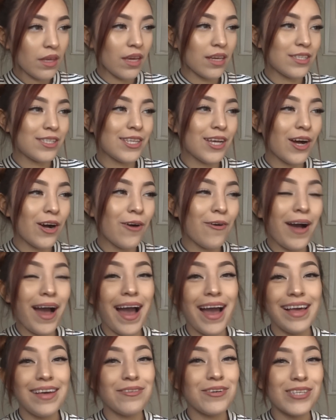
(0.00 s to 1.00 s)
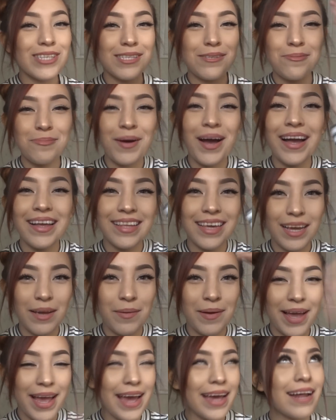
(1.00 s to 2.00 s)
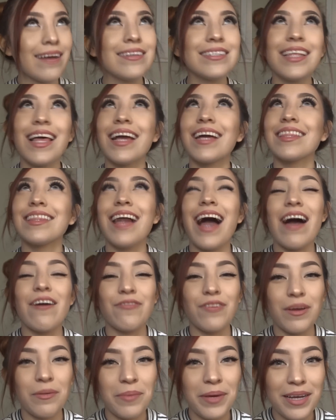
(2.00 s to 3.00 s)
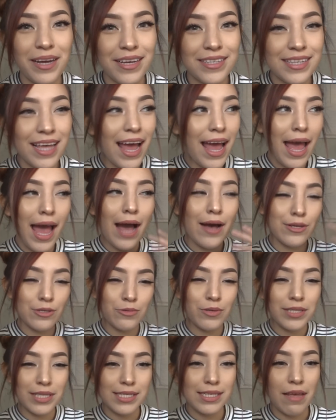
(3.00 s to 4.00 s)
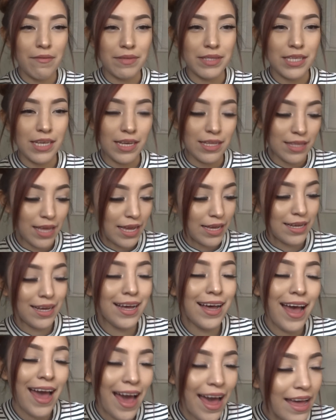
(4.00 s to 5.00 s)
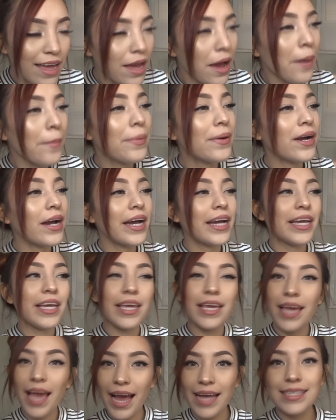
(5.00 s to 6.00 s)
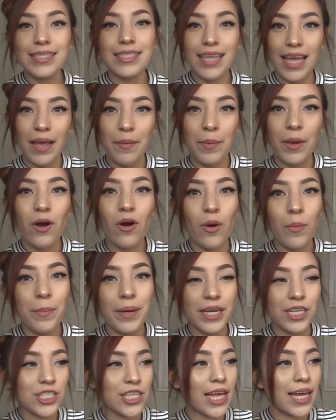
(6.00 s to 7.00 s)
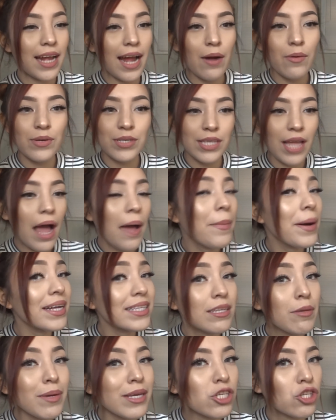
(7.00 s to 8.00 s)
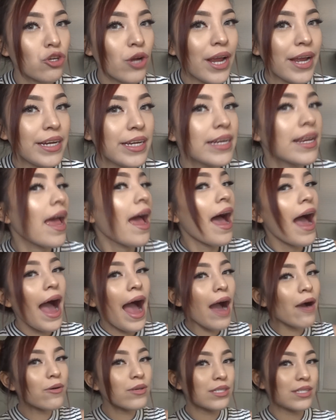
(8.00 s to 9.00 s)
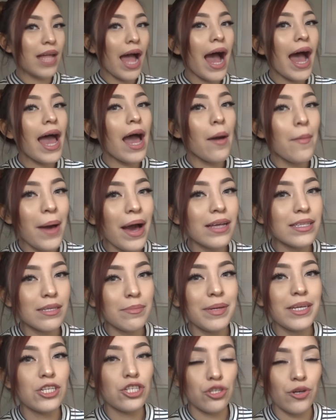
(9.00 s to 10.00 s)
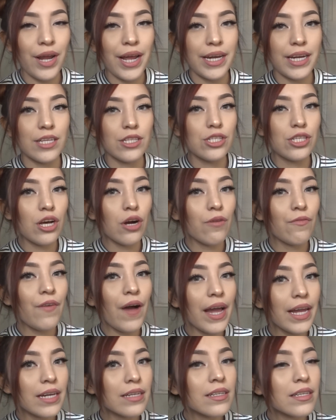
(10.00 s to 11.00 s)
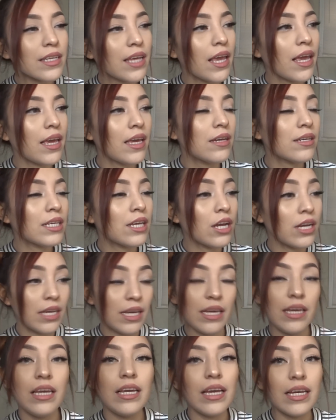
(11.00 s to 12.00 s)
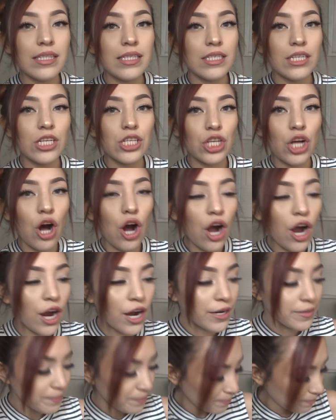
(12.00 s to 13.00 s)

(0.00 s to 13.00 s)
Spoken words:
So I was smiling in my head. I was like laughing because I was really 17, like, but he had to take me home, bitch. Like, I was not about to be stranded. I was not about to be stranded. So finally he gets in his car.